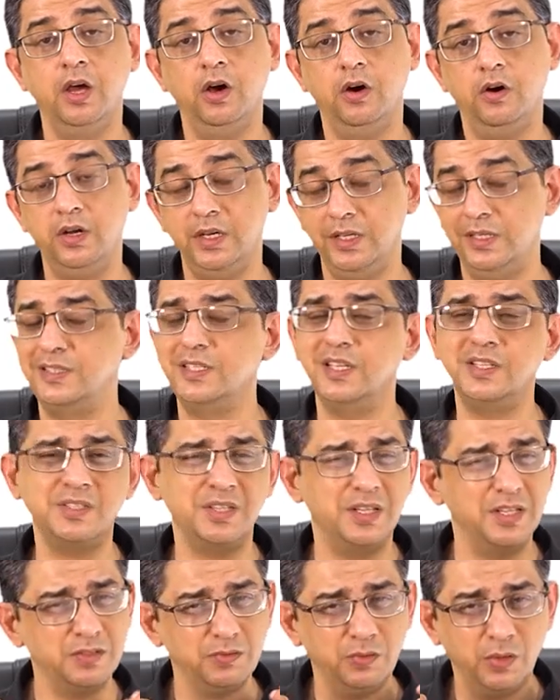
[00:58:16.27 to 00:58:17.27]
or he just
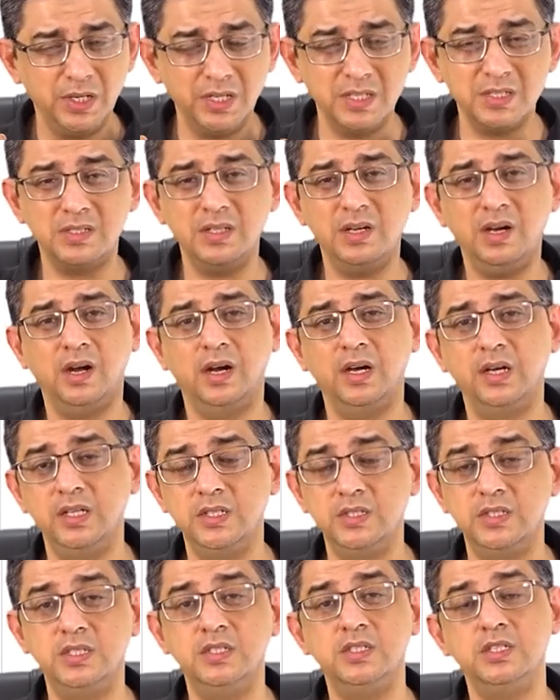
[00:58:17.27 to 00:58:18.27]
says what is the heart
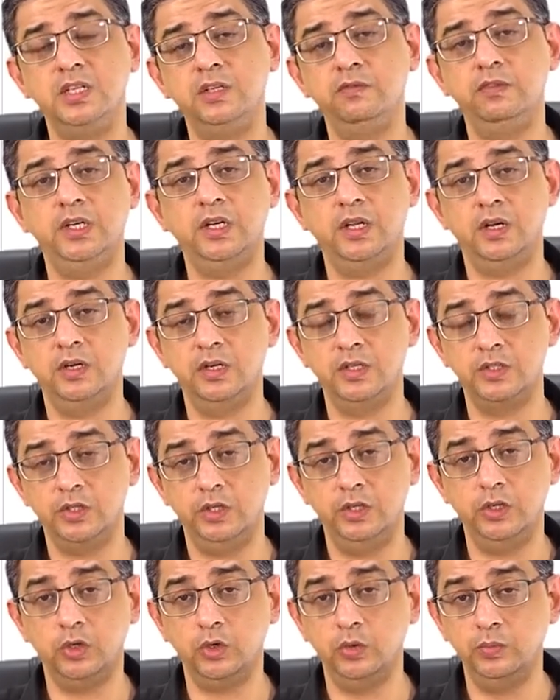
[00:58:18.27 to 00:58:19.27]
disease seen with Turner
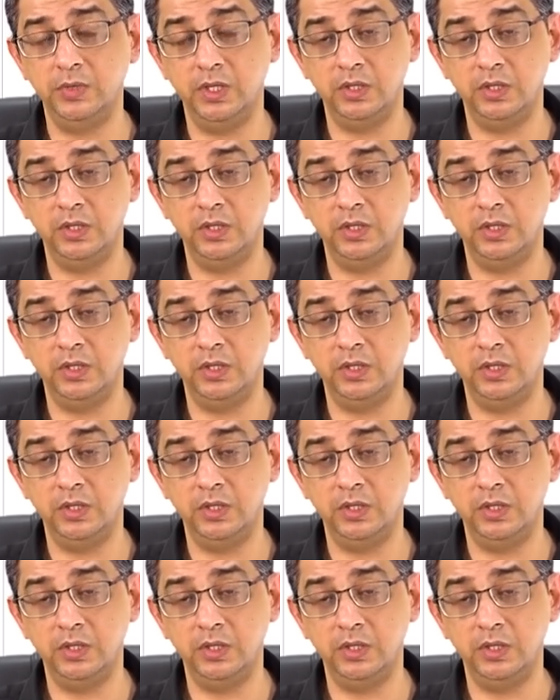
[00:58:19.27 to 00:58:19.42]
syndrome,